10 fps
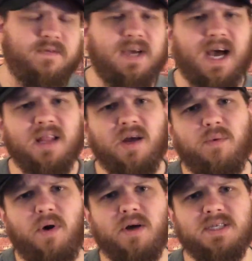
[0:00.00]
Kylo
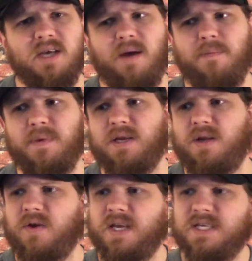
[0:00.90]
walks up
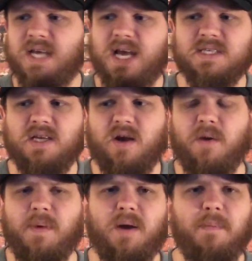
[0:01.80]
and he's asking her
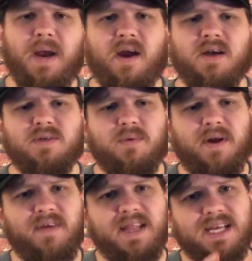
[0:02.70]
about her parents or
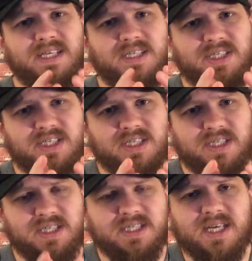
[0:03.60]
whatever, and
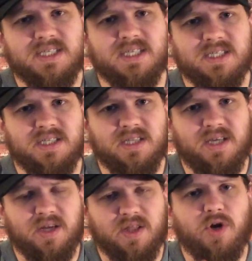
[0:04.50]
she says
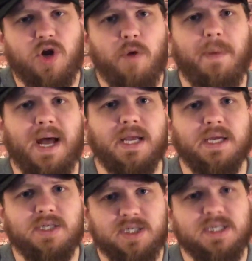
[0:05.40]
they're nobody.
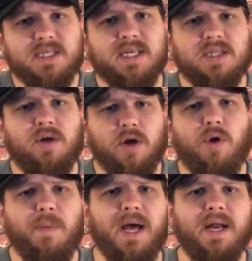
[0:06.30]
She says they're
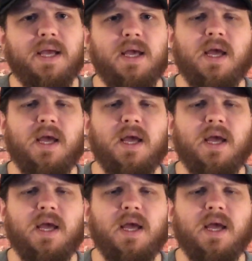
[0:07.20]
nobody.